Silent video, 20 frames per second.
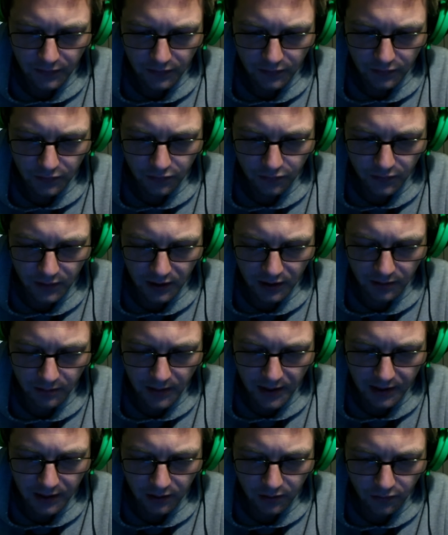to really
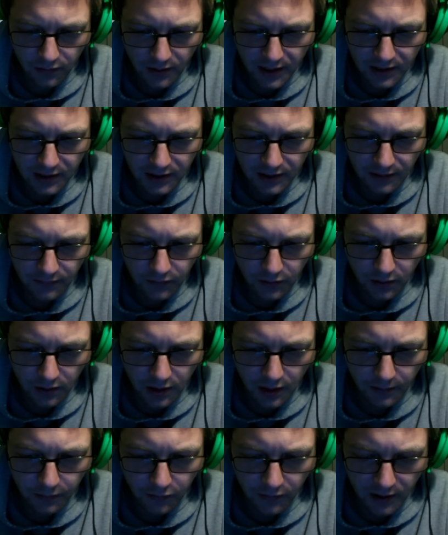make it crazy. If you can
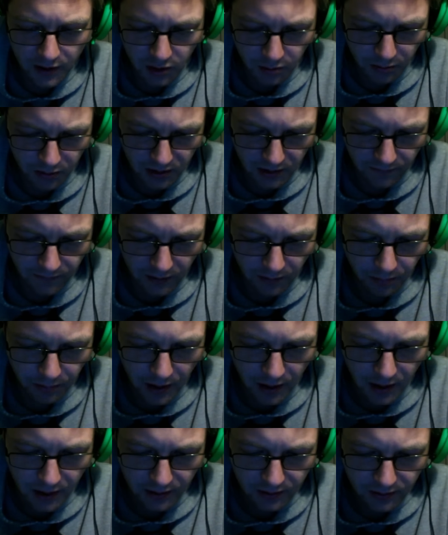upgrade specific
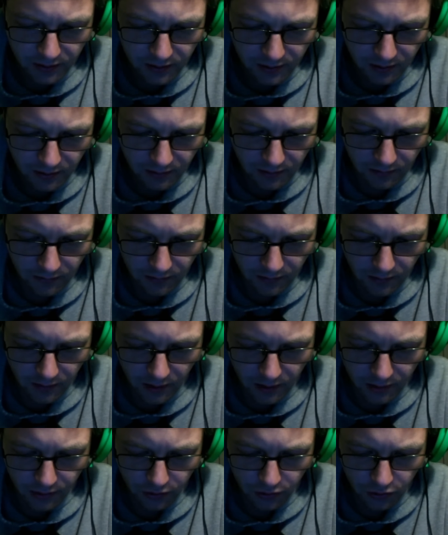parts on
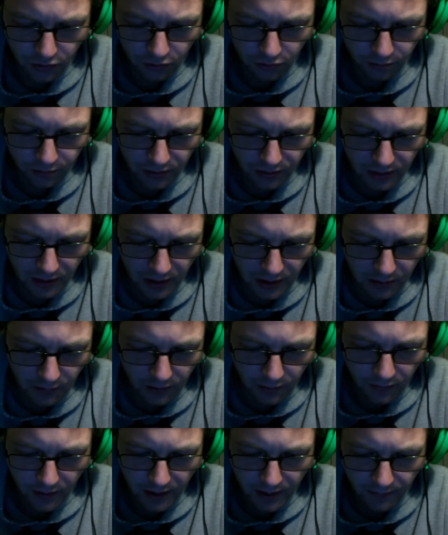a superstar, what do
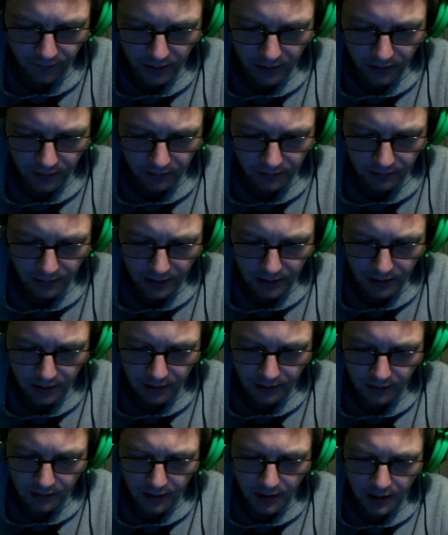we have here?
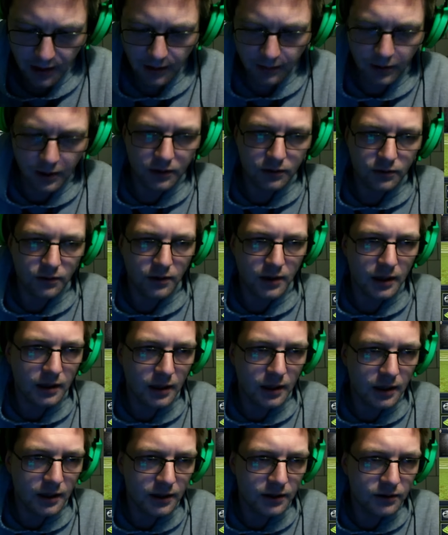Yeah, I'm gonna do that,
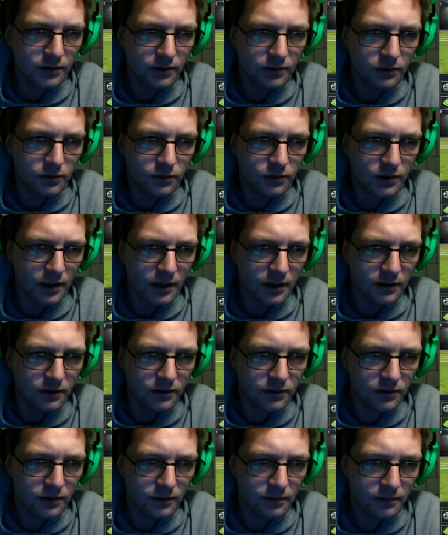guys. Two
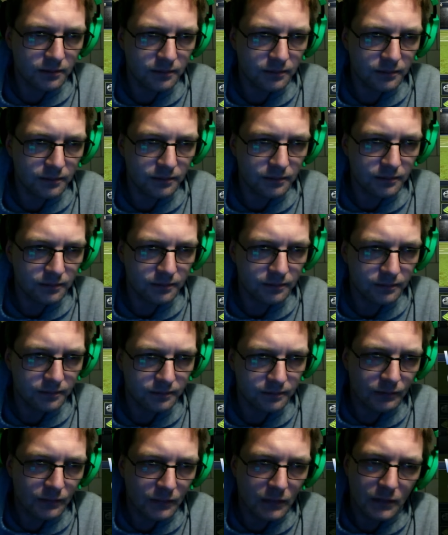seconds.
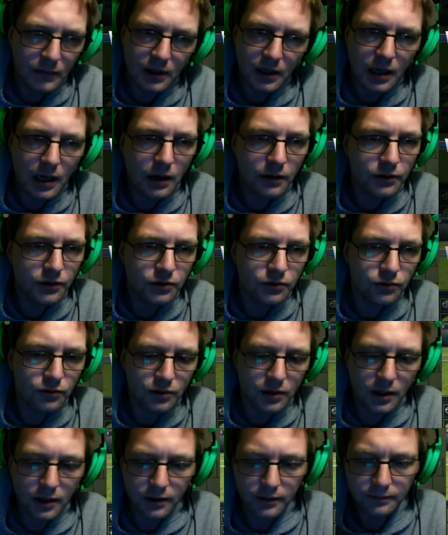I was too
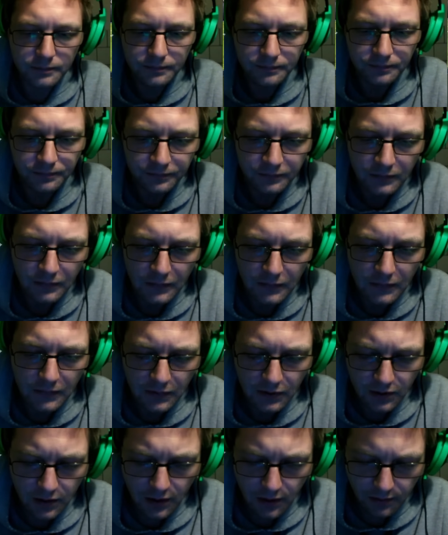slow.
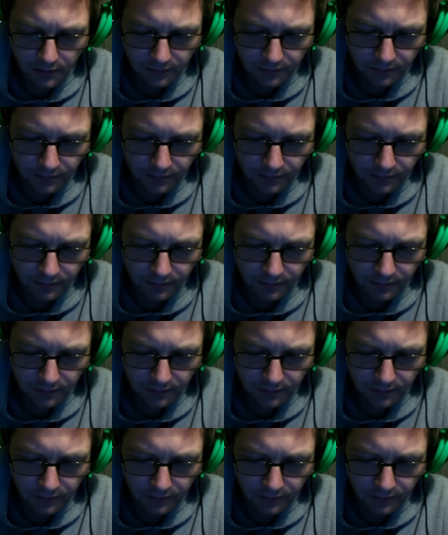So,